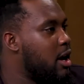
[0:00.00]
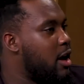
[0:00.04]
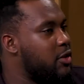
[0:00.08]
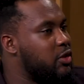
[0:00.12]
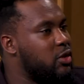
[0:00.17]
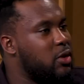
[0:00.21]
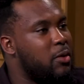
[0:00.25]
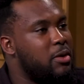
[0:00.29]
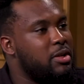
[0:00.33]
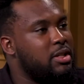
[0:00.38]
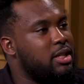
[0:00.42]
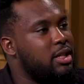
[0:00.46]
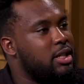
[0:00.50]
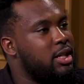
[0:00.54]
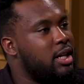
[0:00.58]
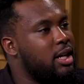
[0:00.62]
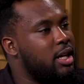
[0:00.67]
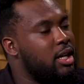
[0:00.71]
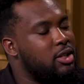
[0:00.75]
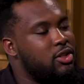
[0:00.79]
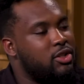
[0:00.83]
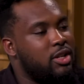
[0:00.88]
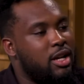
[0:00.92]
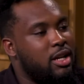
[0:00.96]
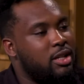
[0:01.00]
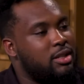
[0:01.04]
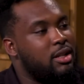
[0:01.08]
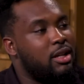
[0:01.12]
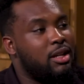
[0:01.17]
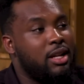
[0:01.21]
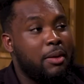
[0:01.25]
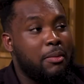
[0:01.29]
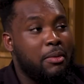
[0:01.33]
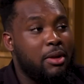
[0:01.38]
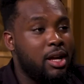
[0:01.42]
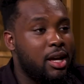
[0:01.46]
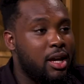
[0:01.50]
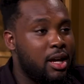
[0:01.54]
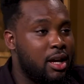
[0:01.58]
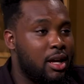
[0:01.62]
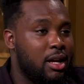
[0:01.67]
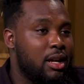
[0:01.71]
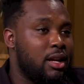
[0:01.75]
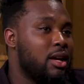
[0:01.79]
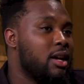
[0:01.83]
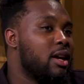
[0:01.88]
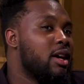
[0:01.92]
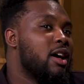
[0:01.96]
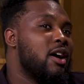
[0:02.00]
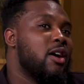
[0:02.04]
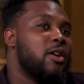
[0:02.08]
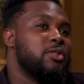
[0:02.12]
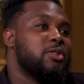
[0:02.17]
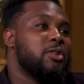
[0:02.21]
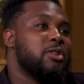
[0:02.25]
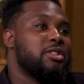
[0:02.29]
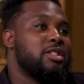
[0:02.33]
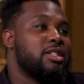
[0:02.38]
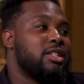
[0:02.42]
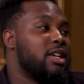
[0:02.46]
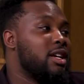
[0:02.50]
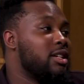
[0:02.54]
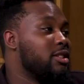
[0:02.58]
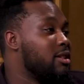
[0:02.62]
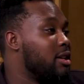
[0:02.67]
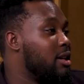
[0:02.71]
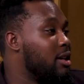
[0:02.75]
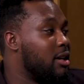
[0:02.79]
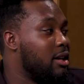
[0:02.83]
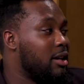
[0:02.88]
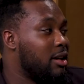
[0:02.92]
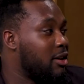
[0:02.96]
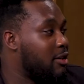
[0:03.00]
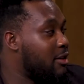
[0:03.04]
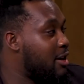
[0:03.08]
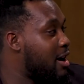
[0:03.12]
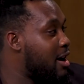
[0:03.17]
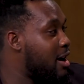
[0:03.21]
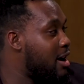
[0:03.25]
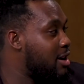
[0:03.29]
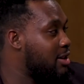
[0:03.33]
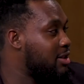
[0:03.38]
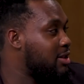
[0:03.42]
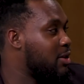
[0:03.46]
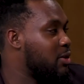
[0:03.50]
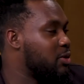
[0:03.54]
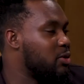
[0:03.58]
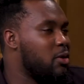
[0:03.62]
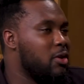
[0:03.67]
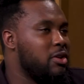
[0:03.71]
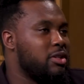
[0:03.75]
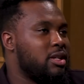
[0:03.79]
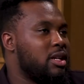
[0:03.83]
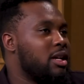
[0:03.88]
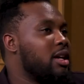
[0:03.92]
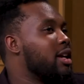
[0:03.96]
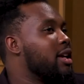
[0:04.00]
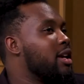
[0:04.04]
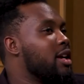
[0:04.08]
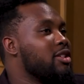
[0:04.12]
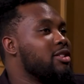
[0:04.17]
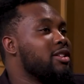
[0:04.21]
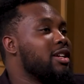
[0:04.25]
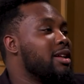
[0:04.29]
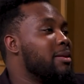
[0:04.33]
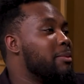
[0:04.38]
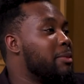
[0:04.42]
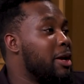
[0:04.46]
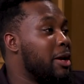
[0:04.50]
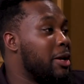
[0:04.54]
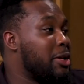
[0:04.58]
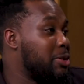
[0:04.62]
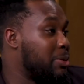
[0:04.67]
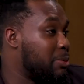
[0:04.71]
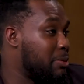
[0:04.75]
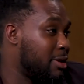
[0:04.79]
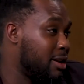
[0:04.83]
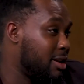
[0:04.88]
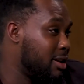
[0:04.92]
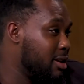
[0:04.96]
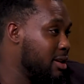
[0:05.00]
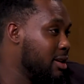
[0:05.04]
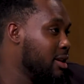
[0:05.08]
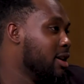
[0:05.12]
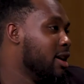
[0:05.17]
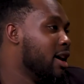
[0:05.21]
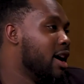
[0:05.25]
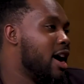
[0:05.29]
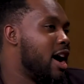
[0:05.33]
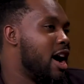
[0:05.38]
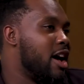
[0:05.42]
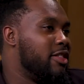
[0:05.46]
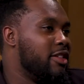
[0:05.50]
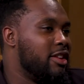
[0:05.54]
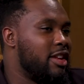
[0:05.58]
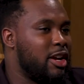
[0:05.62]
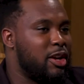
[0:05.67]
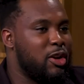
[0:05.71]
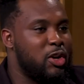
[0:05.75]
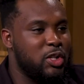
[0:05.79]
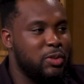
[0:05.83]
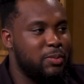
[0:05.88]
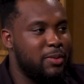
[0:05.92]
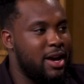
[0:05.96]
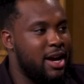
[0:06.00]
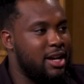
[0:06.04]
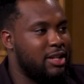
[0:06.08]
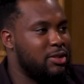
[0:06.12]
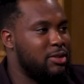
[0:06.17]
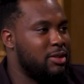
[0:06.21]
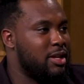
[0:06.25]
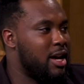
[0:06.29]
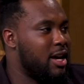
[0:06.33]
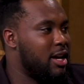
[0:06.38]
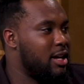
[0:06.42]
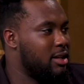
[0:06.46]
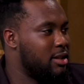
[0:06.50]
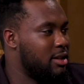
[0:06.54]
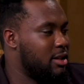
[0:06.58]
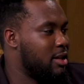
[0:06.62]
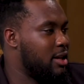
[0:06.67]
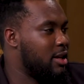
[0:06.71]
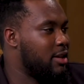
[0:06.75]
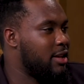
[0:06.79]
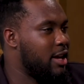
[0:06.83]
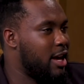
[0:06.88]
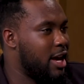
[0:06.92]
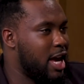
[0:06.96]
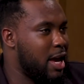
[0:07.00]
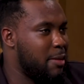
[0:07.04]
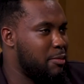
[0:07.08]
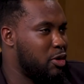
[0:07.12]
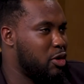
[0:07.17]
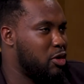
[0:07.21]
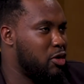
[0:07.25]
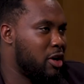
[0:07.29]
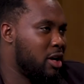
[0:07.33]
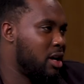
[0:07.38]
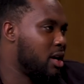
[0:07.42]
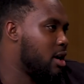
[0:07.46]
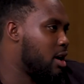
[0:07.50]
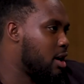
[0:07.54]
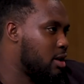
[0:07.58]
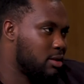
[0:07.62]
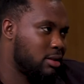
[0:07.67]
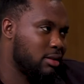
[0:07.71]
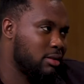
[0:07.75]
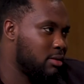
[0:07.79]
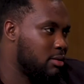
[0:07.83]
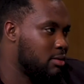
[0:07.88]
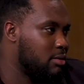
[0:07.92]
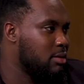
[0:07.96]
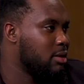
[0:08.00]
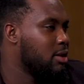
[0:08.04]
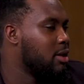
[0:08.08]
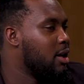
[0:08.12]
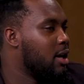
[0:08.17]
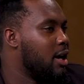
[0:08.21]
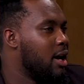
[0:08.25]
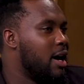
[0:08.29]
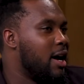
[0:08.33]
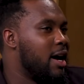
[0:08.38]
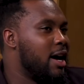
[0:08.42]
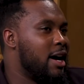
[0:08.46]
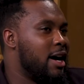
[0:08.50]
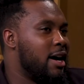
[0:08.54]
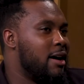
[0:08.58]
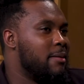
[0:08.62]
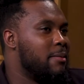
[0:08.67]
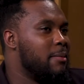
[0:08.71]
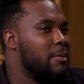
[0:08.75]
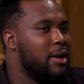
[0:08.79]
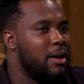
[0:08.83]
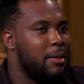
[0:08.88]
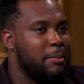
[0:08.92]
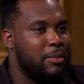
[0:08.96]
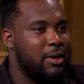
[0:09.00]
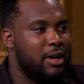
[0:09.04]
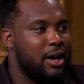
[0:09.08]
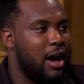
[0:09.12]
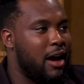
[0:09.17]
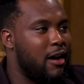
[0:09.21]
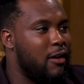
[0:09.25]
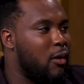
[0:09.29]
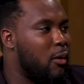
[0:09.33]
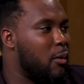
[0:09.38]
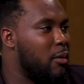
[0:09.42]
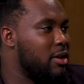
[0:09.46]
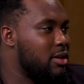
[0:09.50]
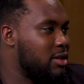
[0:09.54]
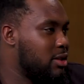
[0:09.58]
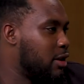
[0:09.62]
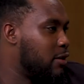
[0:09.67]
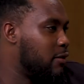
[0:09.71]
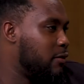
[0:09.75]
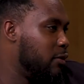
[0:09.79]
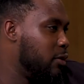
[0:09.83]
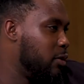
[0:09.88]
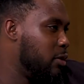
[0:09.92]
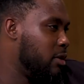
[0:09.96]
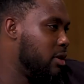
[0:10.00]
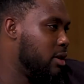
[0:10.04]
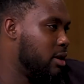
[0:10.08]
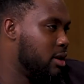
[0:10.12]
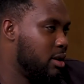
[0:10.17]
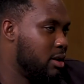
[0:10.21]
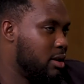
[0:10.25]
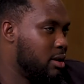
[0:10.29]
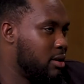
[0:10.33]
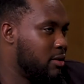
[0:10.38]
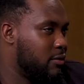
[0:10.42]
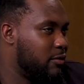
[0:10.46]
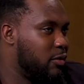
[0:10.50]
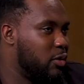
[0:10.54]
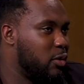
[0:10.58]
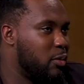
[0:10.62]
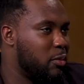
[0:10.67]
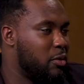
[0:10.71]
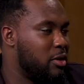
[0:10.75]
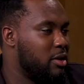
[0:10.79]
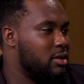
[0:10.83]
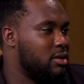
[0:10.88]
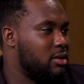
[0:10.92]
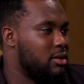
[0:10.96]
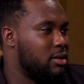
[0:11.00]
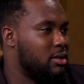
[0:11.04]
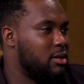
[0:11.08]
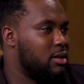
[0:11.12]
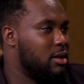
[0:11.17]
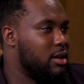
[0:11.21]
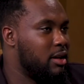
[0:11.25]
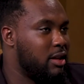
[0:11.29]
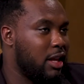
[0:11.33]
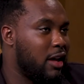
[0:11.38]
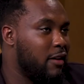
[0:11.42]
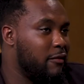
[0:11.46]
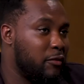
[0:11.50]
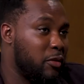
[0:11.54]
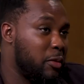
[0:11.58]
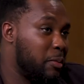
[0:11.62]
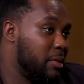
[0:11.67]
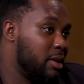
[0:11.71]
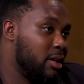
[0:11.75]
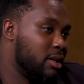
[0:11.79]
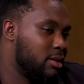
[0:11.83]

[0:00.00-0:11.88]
I was always the kid trying to sell lemonade. I was always the kid trying to cut grass. I was always a kid trying to make some money. I think that goes back to that immigrant hustle. But I always loved food, and food was a love for me.